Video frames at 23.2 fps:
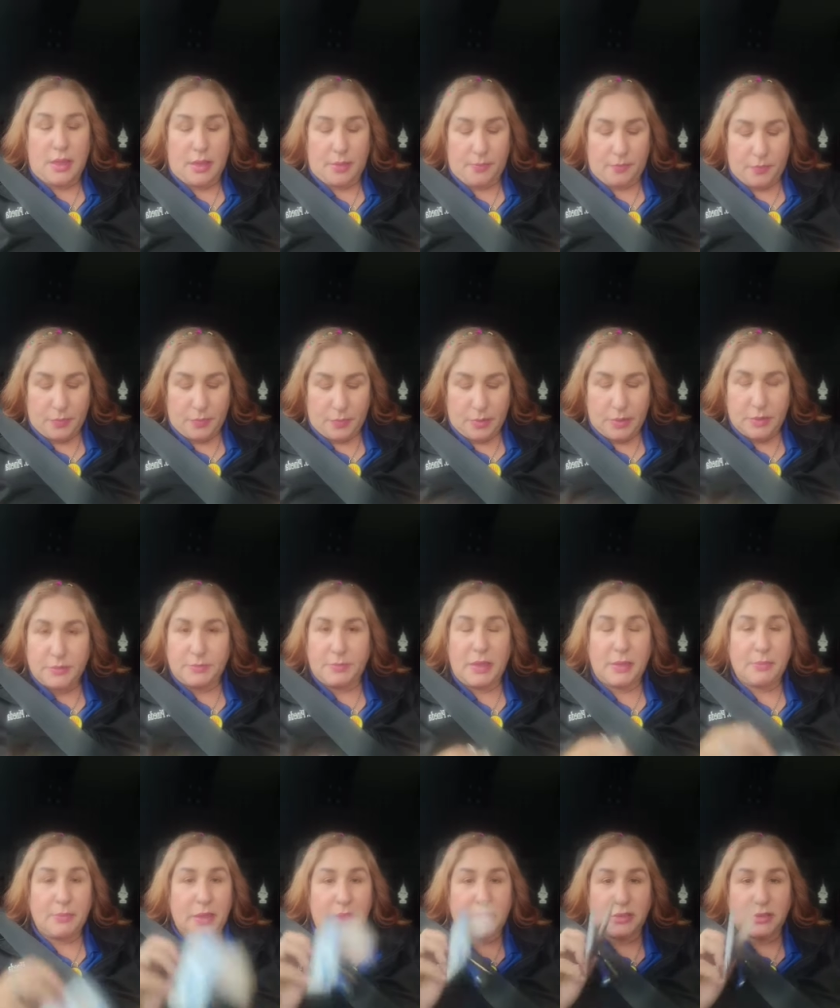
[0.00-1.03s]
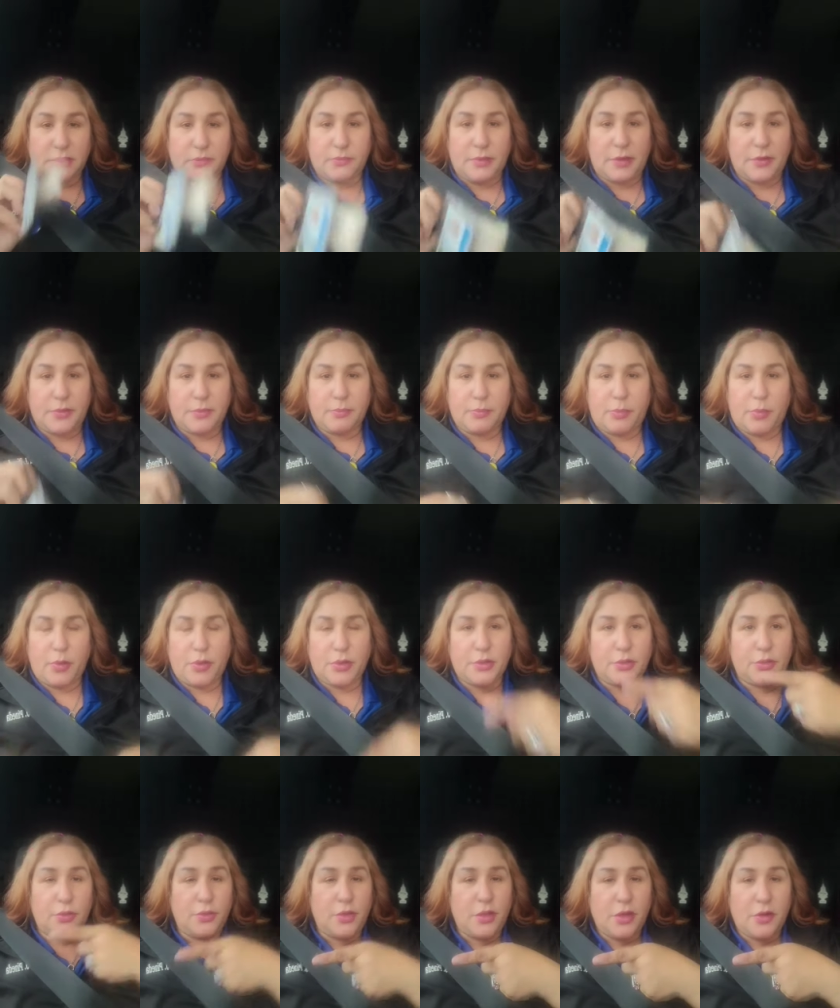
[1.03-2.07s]
Yeah, this, my badge is very
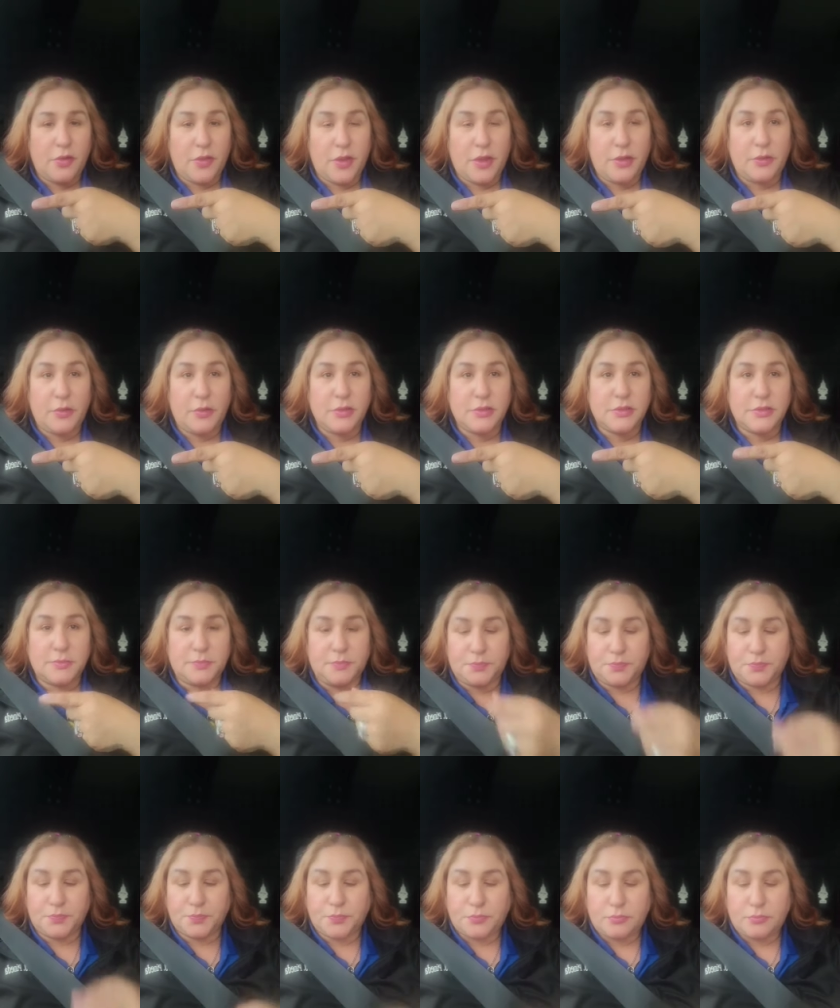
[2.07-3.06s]
important. You hear that noise?